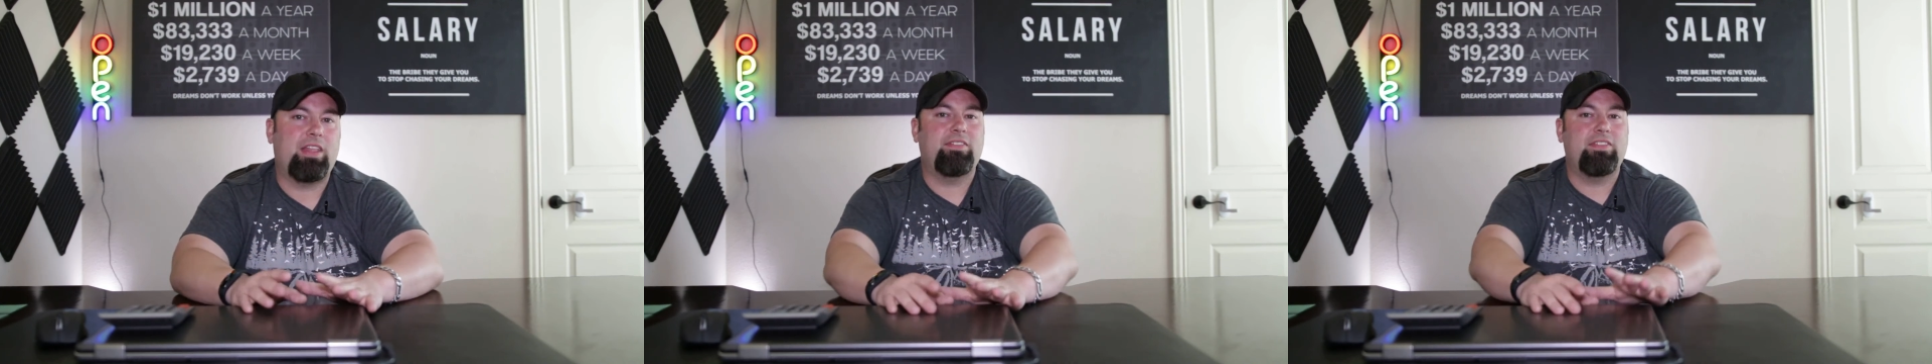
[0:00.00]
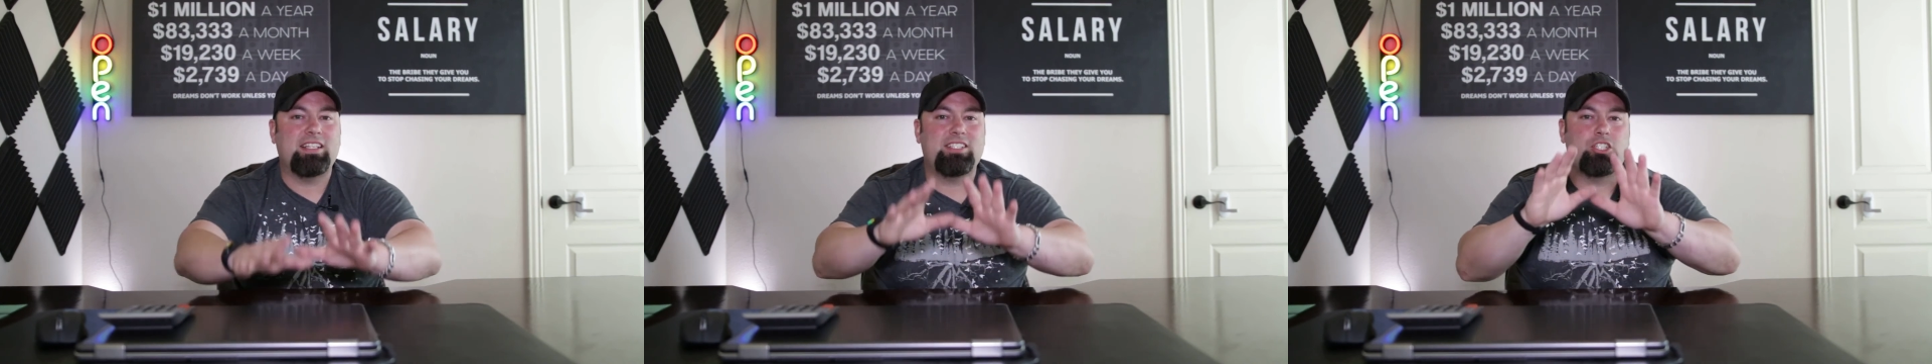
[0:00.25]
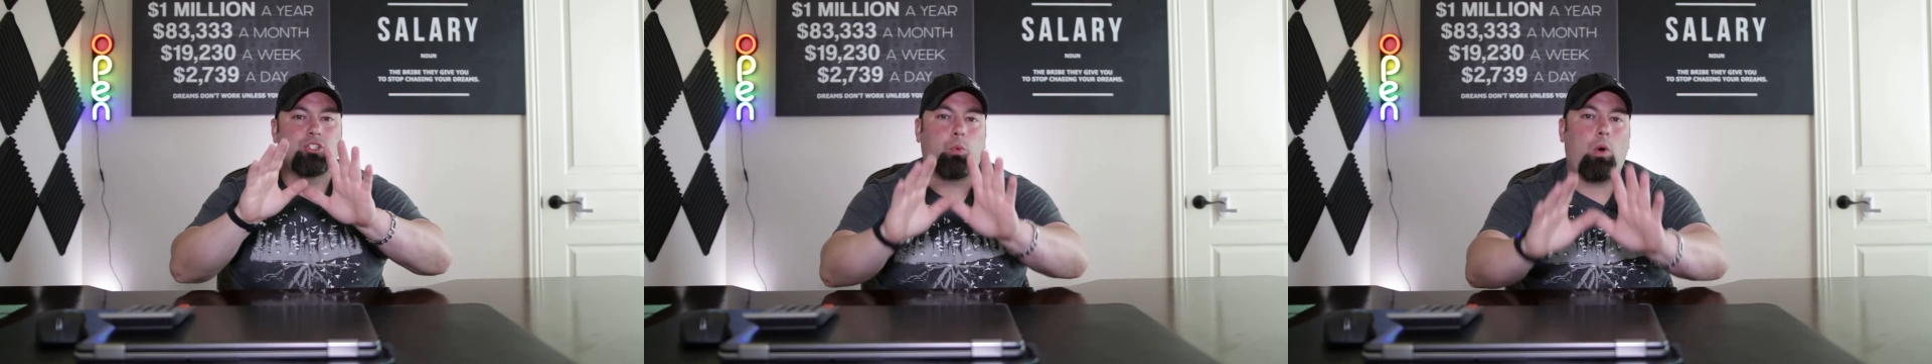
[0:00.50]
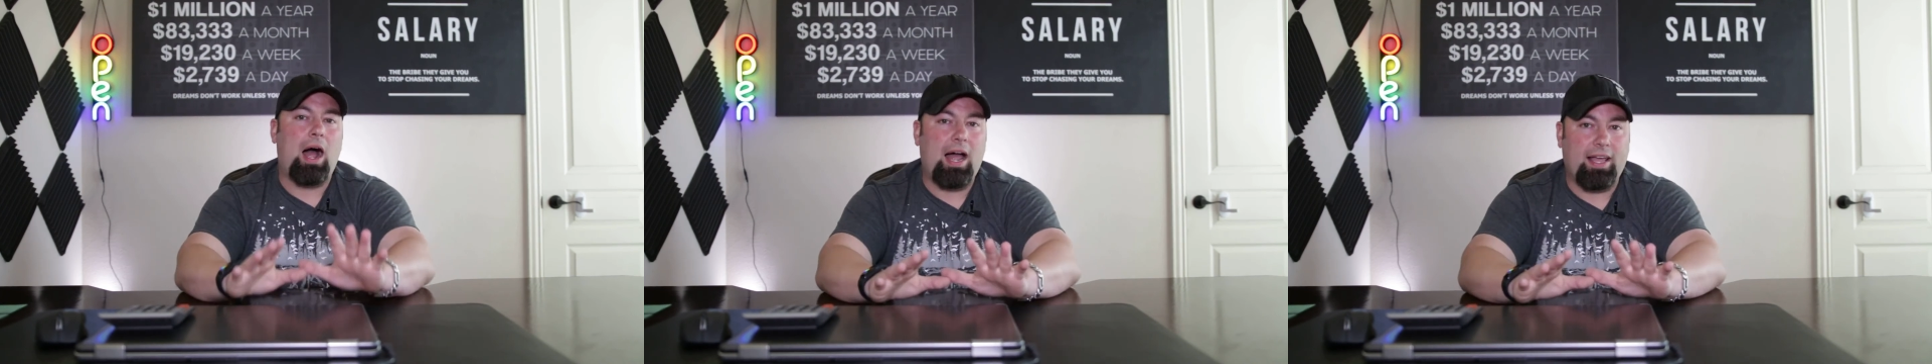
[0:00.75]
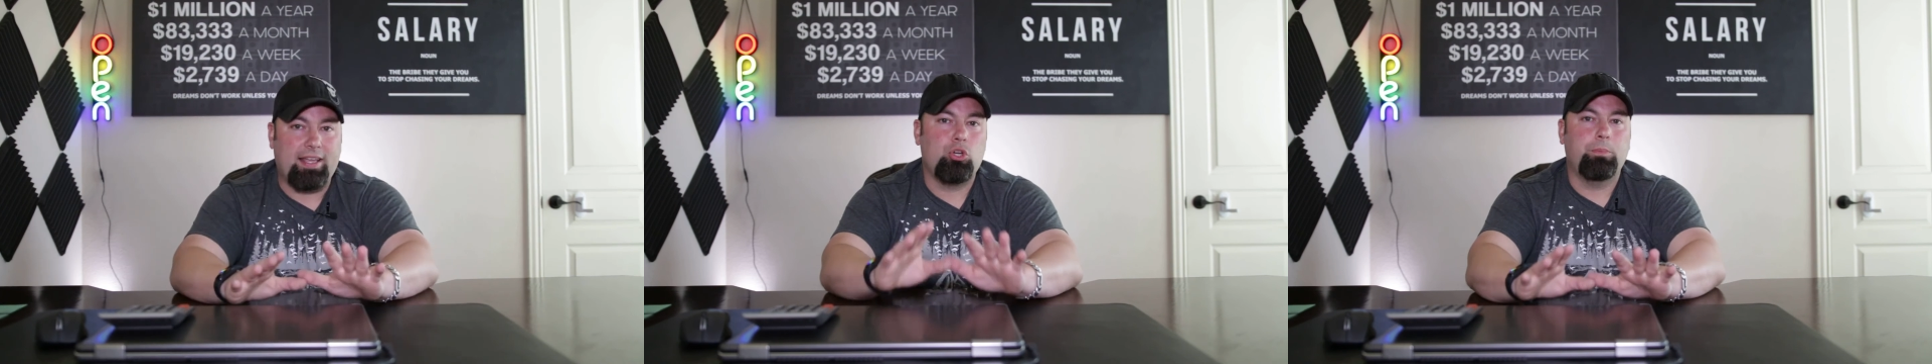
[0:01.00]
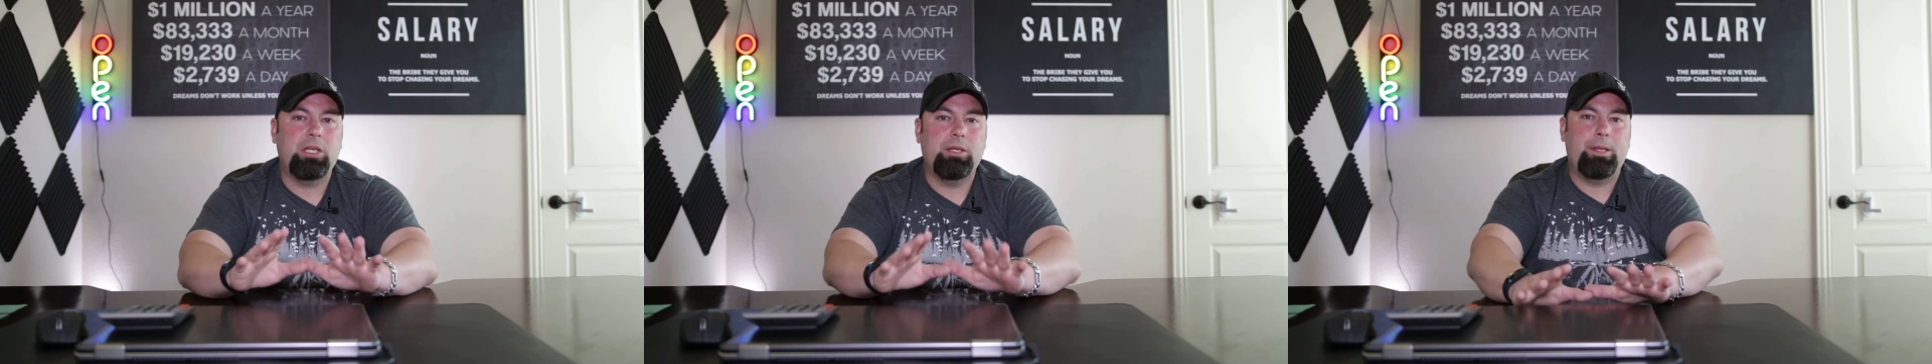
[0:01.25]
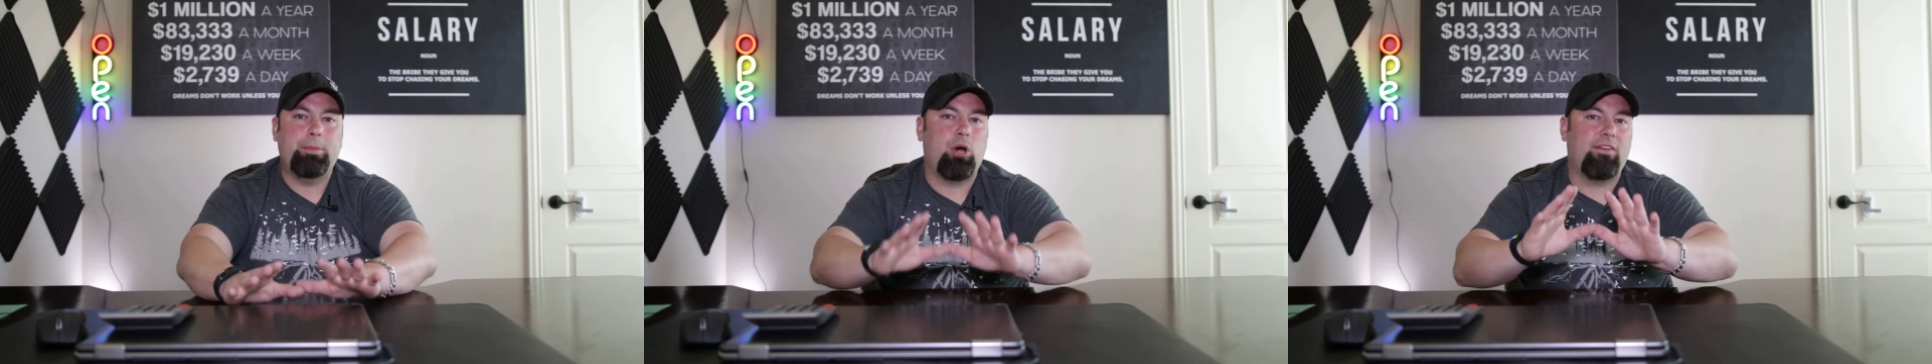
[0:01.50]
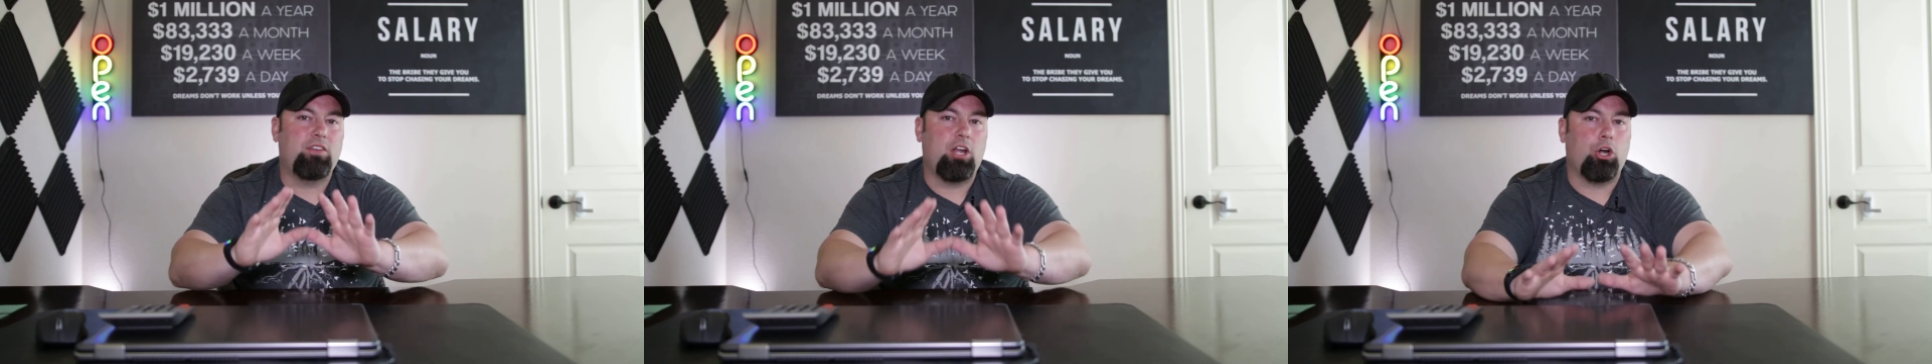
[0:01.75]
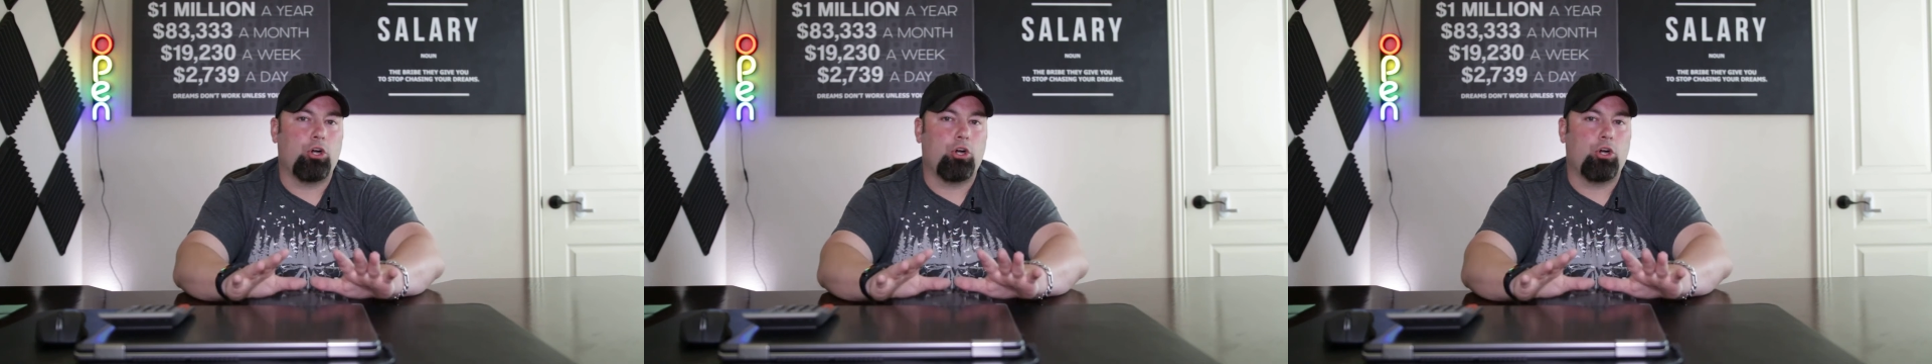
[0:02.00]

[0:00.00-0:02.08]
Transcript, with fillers: And this is why so many people have not